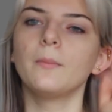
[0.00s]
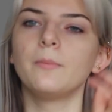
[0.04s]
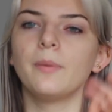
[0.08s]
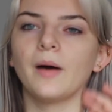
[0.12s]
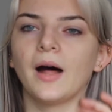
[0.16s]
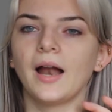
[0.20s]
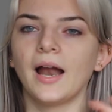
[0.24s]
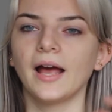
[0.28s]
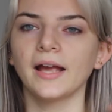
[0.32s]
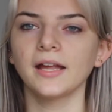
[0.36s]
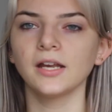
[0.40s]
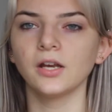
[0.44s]

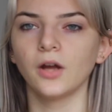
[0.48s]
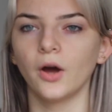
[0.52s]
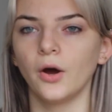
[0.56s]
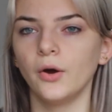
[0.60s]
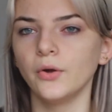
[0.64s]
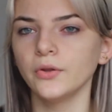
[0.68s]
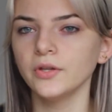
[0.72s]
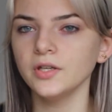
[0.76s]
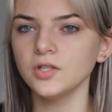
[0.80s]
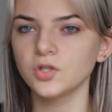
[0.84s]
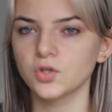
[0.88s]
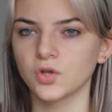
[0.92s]
But I can
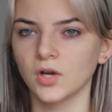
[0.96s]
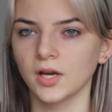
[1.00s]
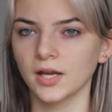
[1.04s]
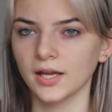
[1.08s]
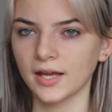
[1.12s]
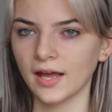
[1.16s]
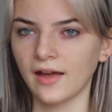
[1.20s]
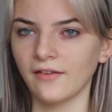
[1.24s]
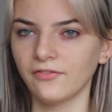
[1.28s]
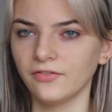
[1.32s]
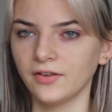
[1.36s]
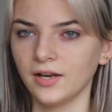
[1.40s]
only
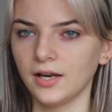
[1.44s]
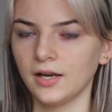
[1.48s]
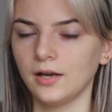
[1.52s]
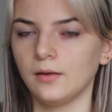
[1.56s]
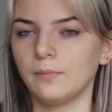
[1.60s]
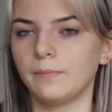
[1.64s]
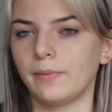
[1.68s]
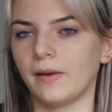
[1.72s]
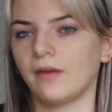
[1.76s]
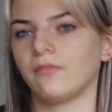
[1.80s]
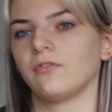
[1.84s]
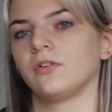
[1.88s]
drink
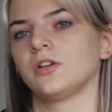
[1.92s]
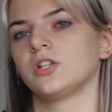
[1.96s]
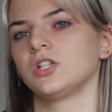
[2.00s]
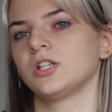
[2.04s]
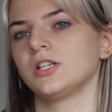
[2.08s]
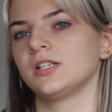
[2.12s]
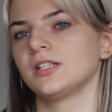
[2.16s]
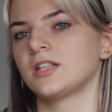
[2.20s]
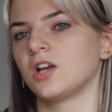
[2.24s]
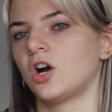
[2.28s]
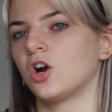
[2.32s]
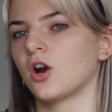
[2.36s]
caffeinated
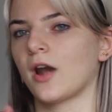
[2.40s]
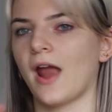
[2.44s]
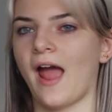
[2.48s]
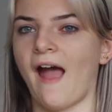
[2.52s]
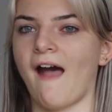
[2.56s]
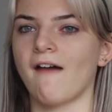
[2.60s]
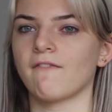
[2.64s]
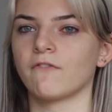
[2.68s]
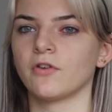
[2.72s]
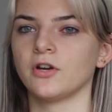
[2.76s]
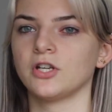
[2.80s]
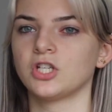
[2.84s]
beverages on
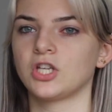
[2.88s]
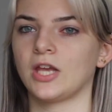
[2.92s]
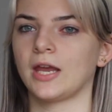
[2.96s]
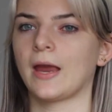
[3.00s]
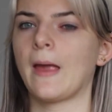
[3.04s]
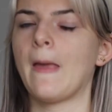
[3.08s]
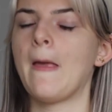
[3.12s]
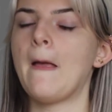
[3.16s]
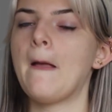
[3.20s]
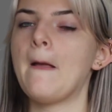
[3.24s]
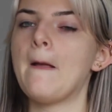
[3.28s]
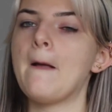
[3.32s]
average,
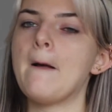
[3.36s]
like,